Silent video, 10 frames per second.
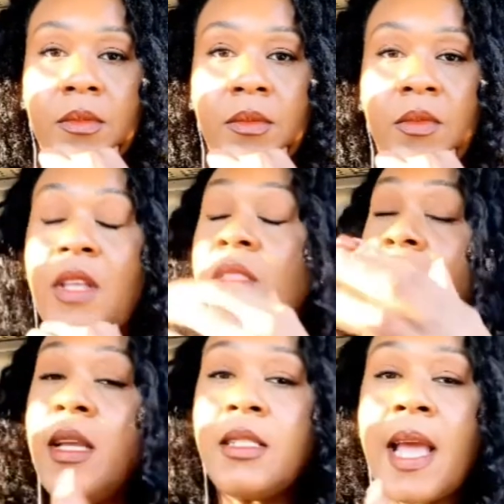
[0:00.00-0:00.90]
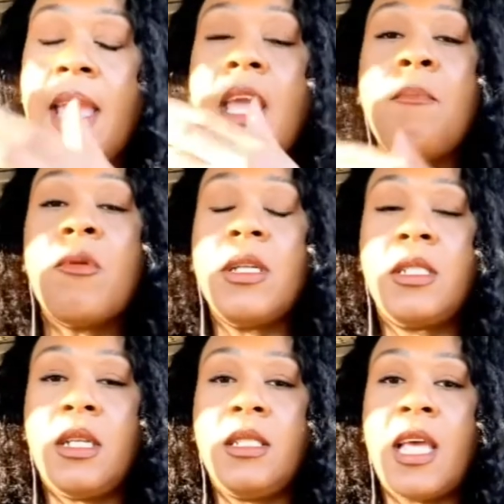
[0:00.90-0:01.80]
The things that he brings
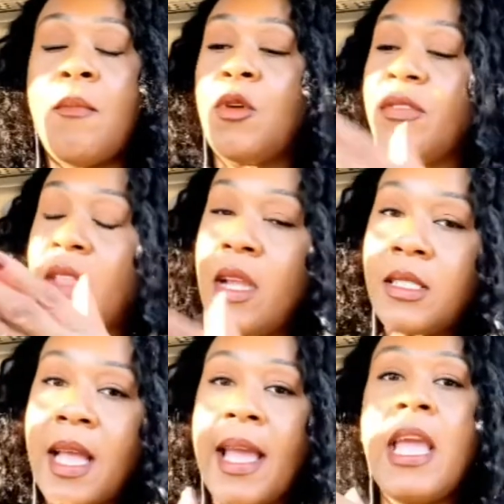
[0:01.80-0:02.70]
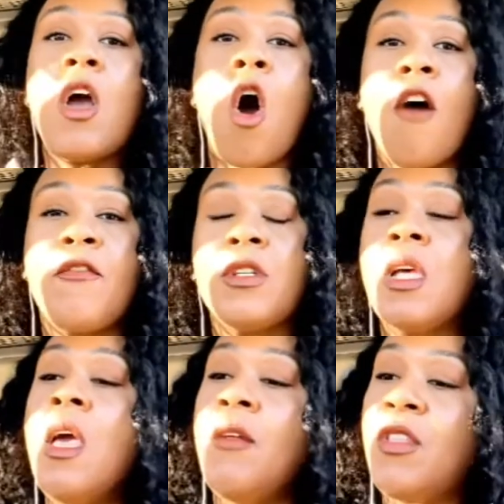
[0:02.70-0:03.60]
to the table, the things that he offers,
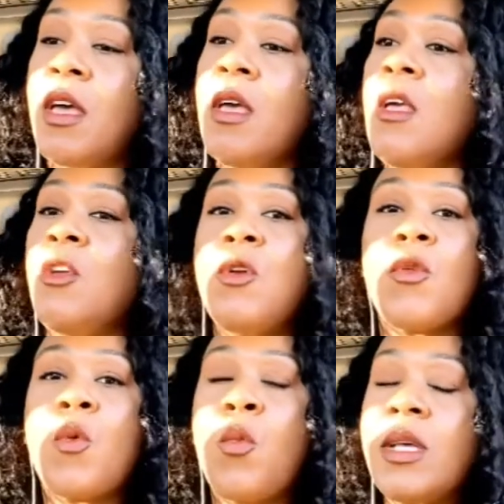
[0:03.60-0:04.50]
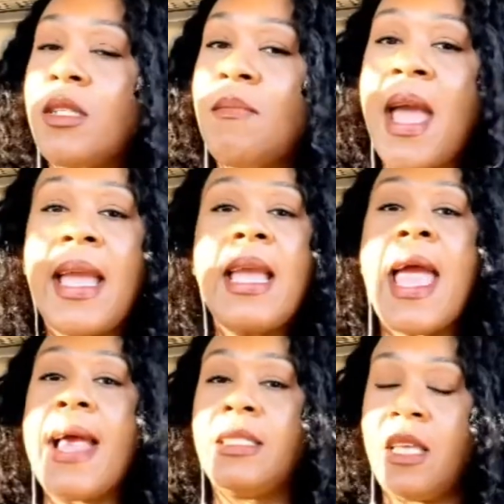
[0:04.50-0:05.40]
the wisdom that he
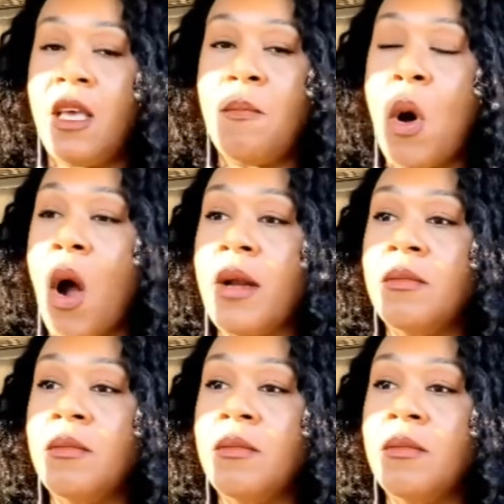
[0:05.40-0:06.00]
has to impart.